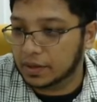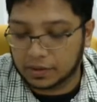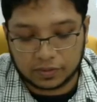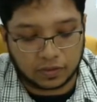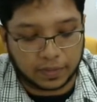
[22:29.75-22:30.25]

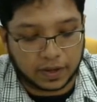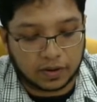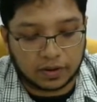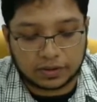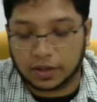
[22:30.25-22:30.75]
So
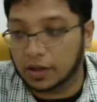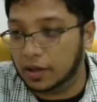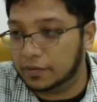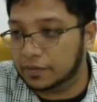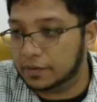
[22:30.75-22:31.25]
because
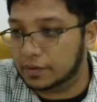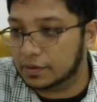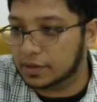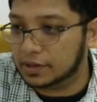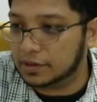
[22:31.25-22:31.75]
of
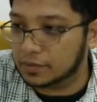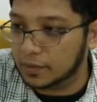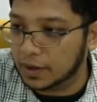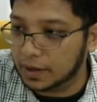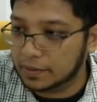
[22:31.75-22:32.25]
this is
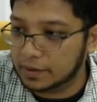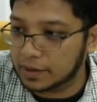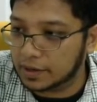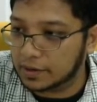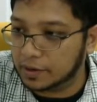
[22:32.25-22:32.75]
1, you
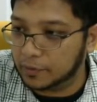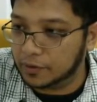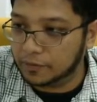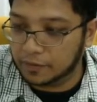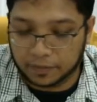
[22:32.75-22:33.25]
can
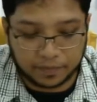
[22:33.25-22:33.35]
remove,